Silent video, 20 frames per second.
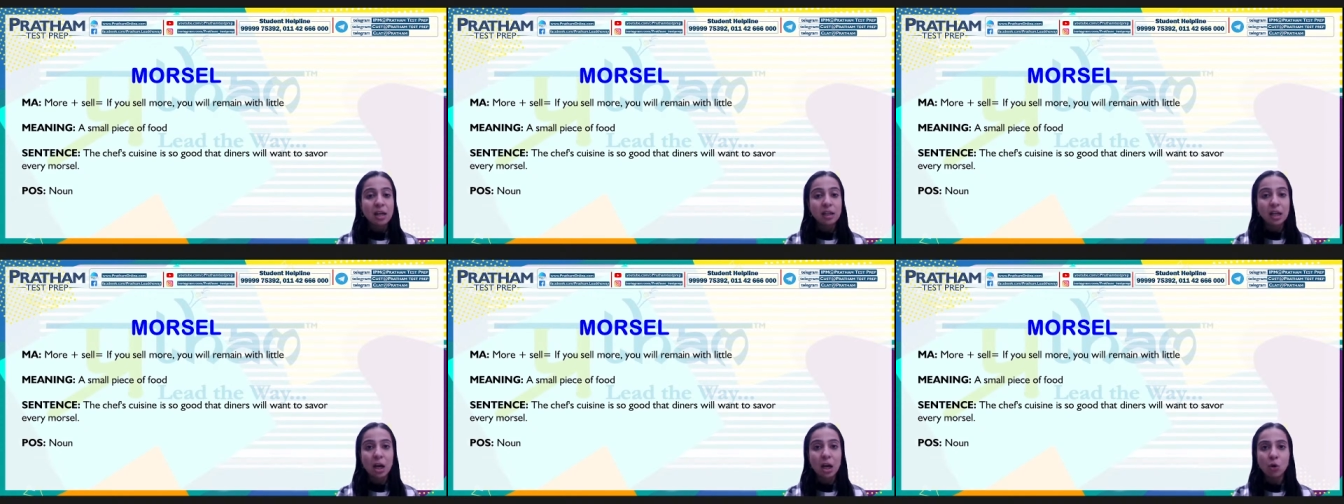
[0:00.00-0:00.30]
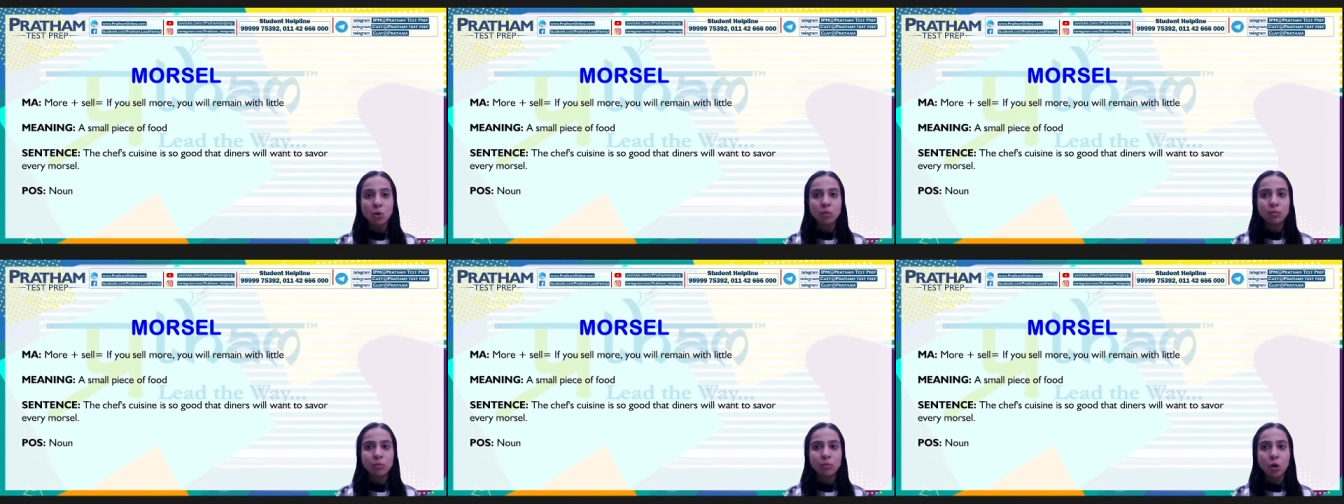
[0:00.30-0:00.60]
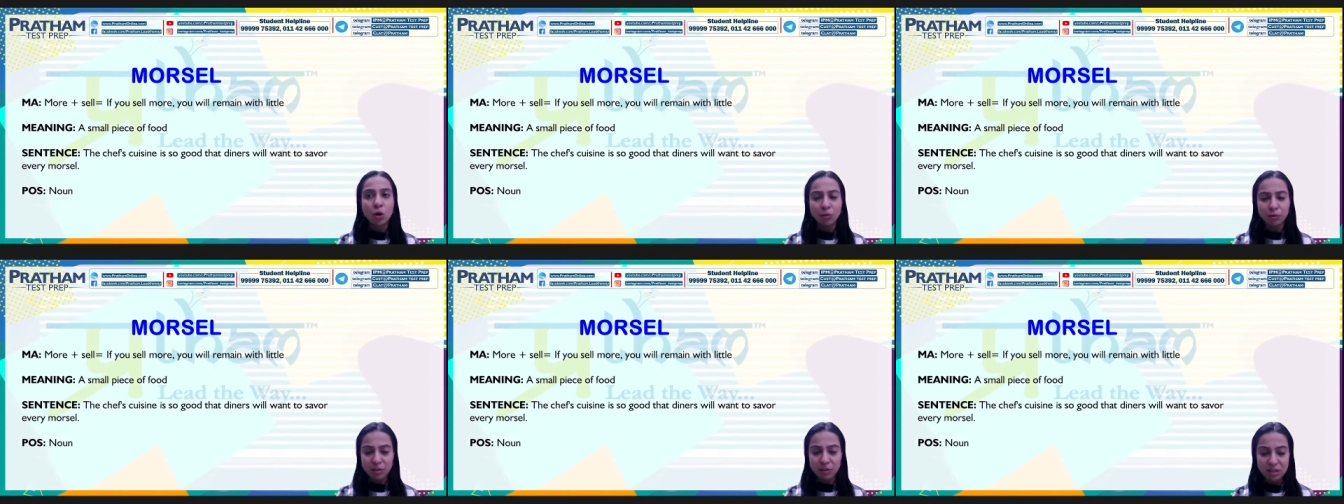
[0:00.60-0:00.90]
Now,
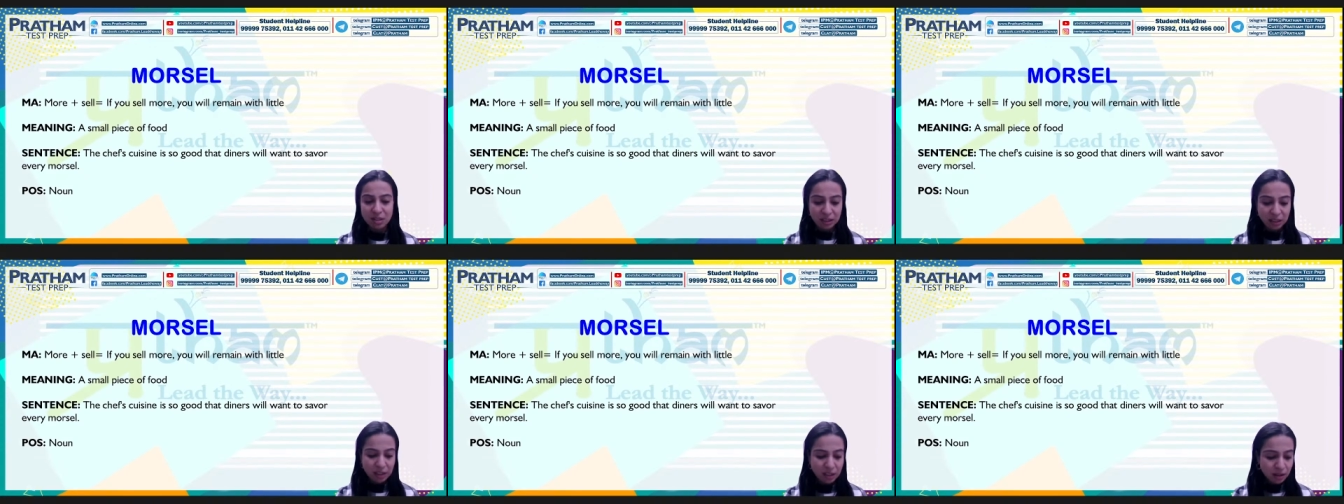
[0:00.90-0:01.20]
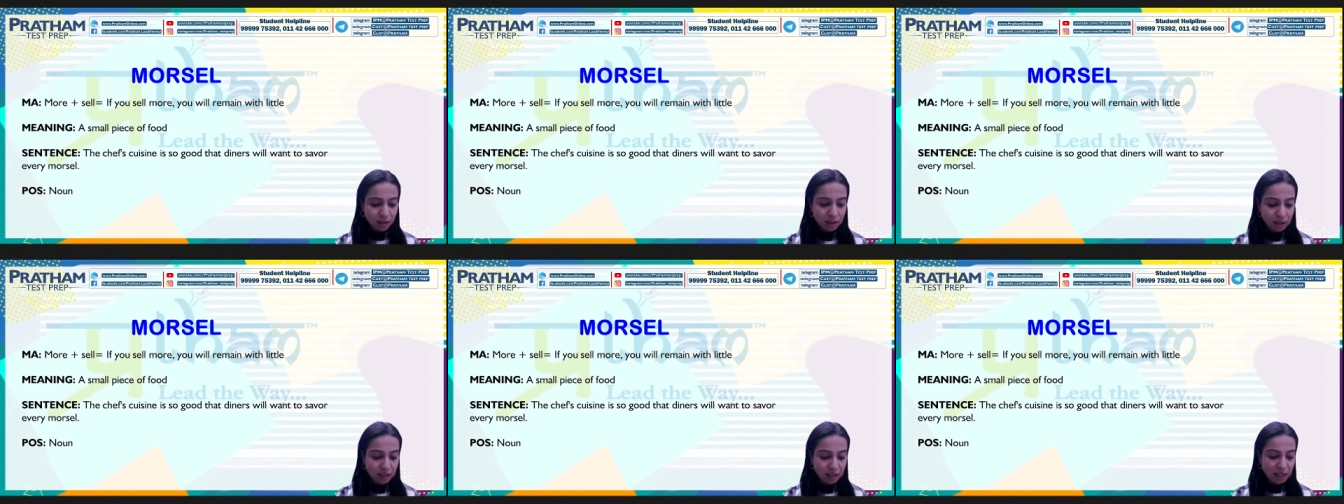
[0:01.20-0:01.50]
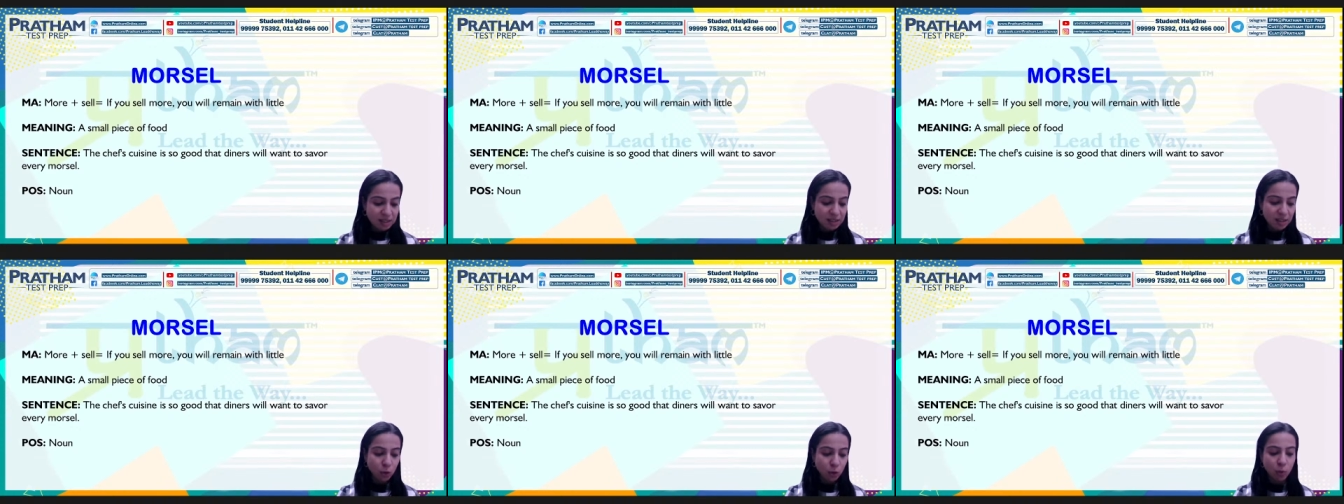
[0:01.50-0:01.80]
obviously,
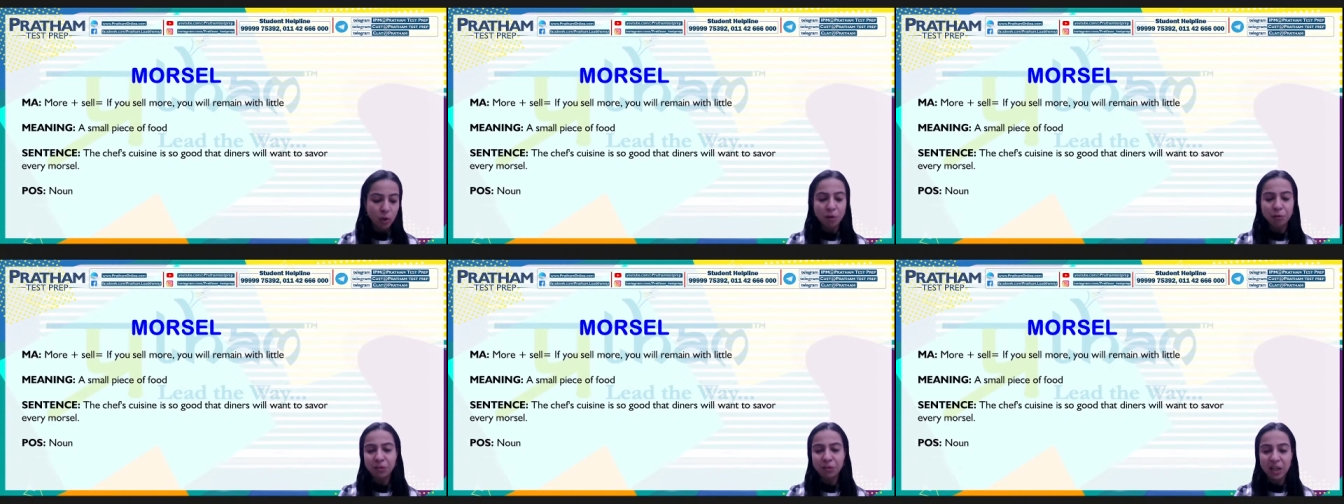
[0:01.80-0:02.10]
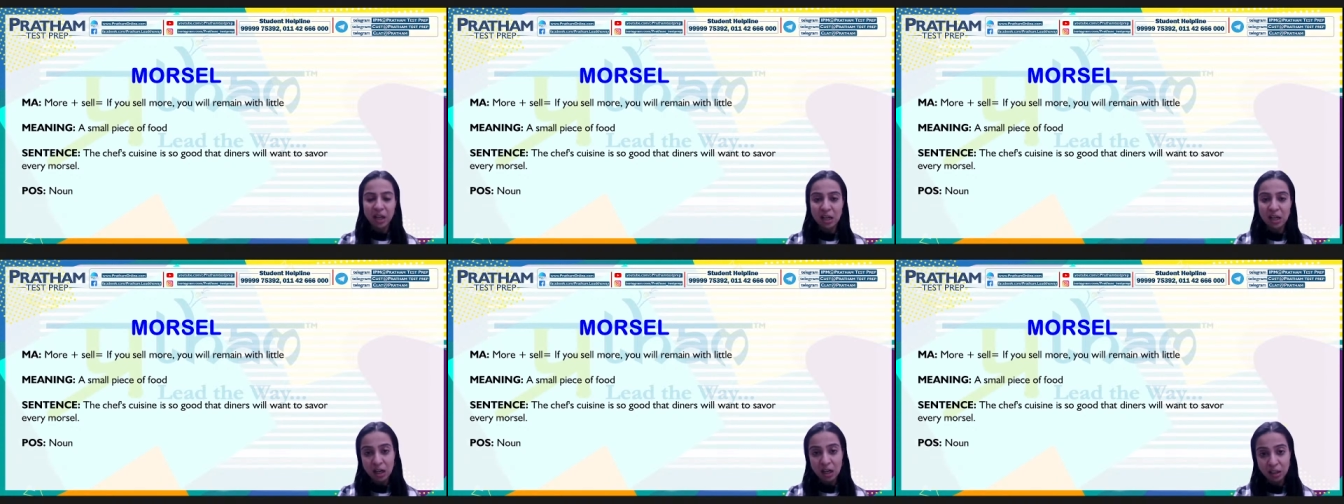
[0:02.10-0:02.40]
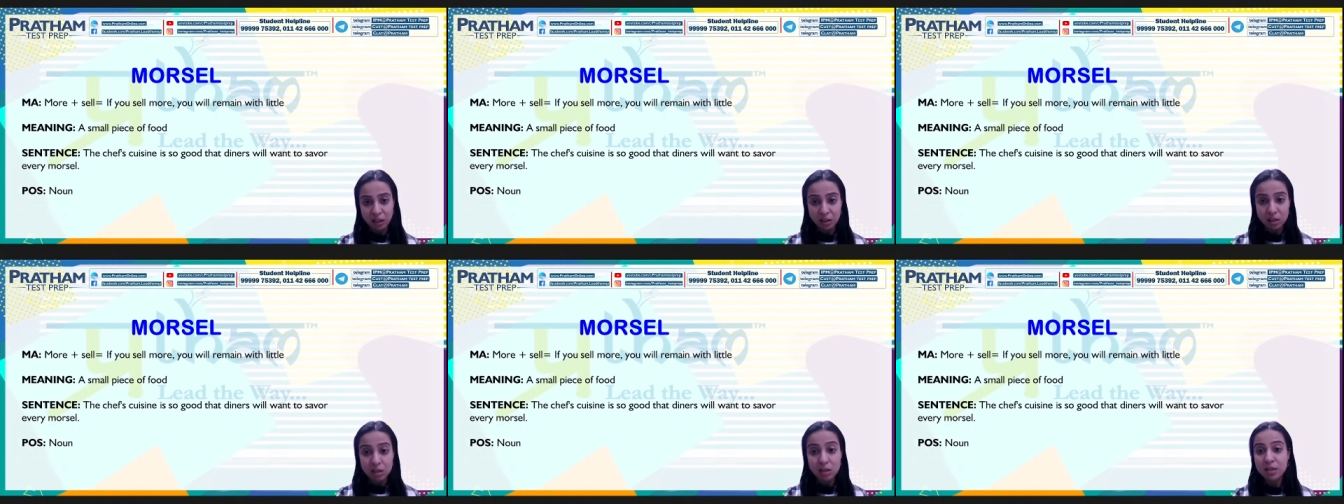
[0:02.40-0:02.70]
let's say you have 10
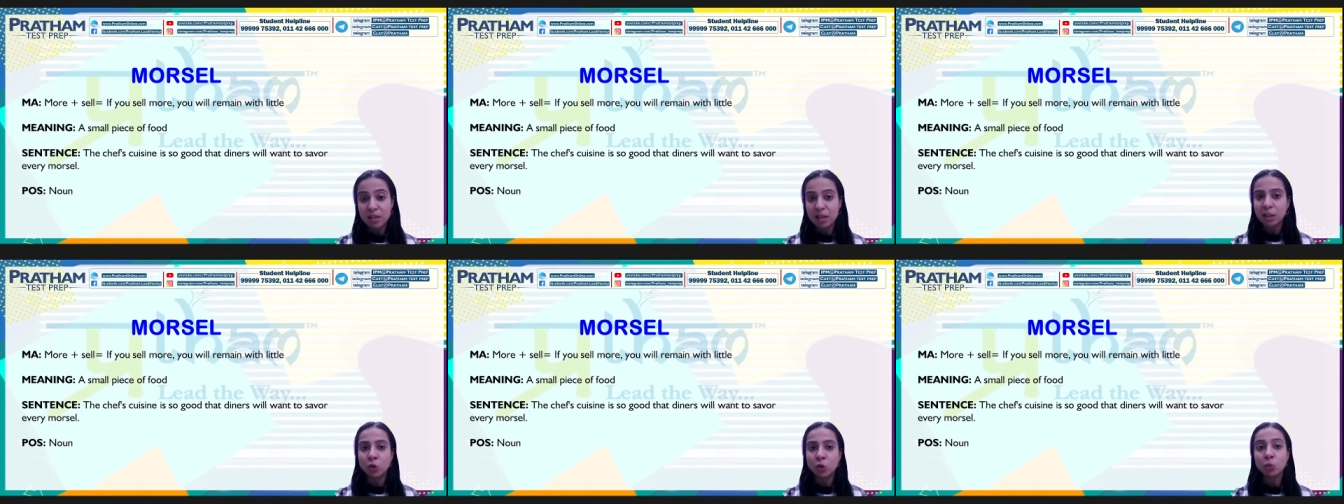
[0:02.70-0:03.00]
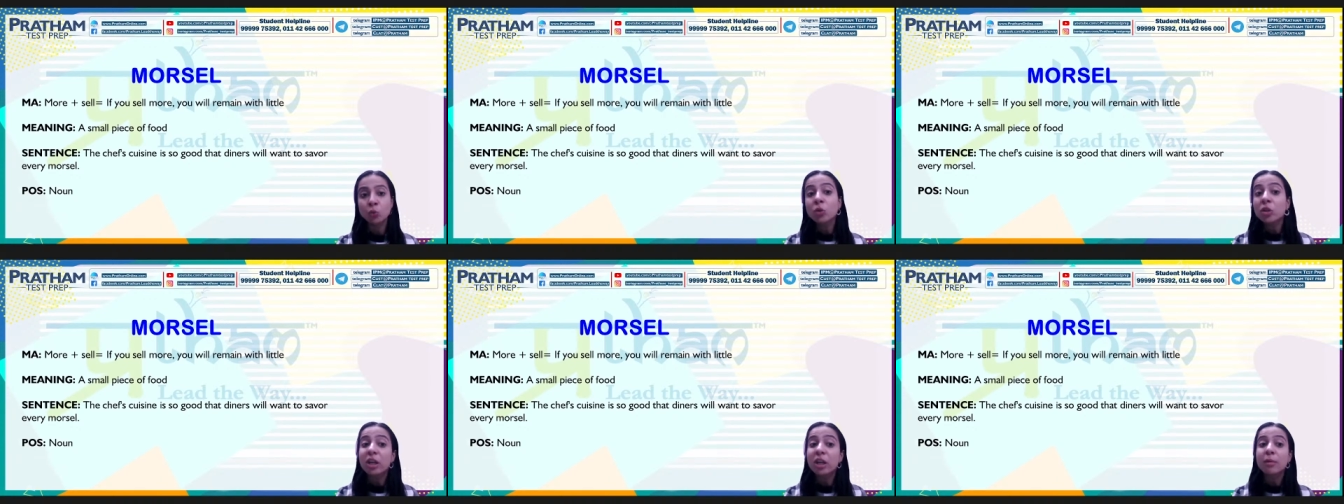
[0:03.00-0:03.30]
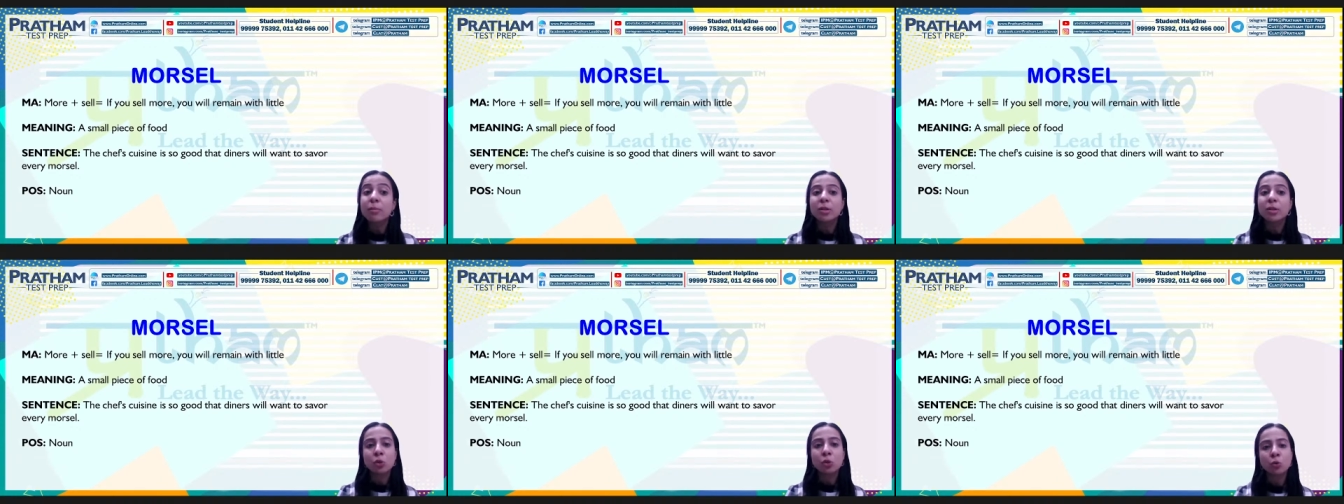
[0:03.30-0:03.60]
articles and you were
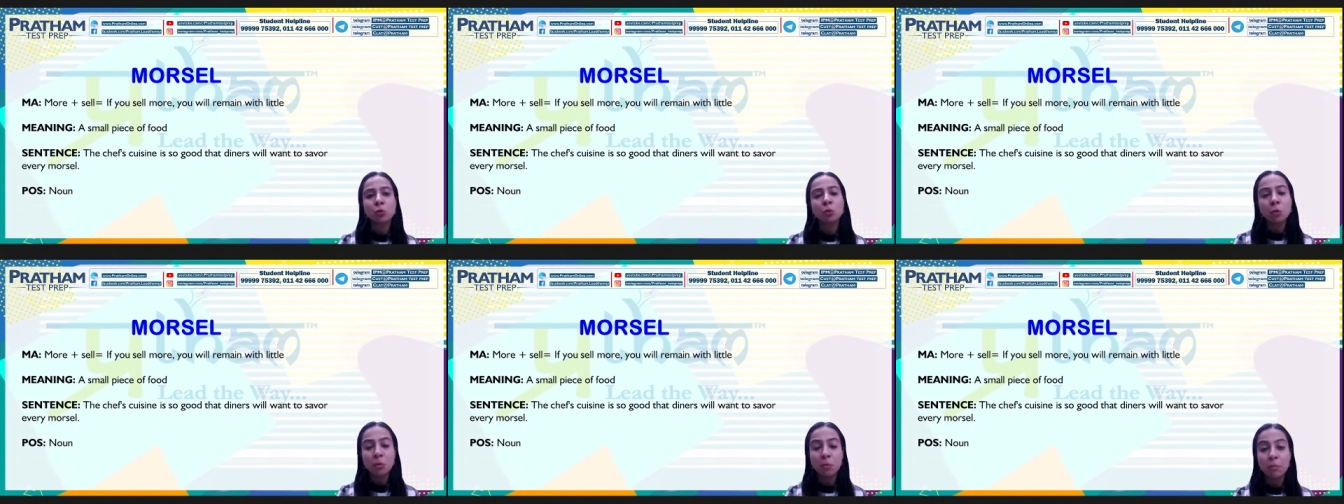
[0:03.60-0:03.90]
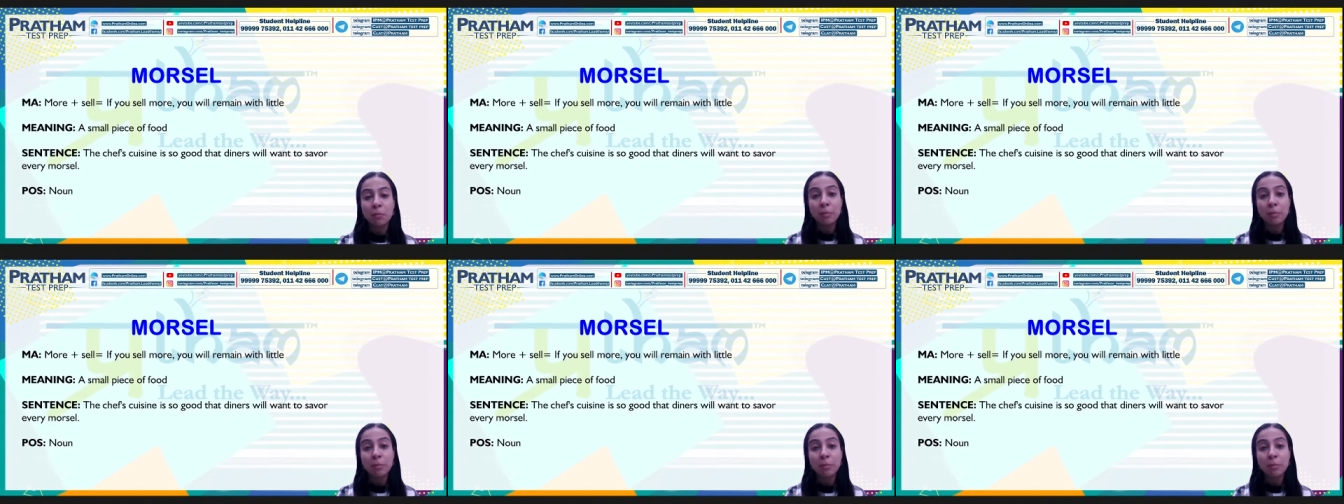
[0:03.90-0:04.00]
able to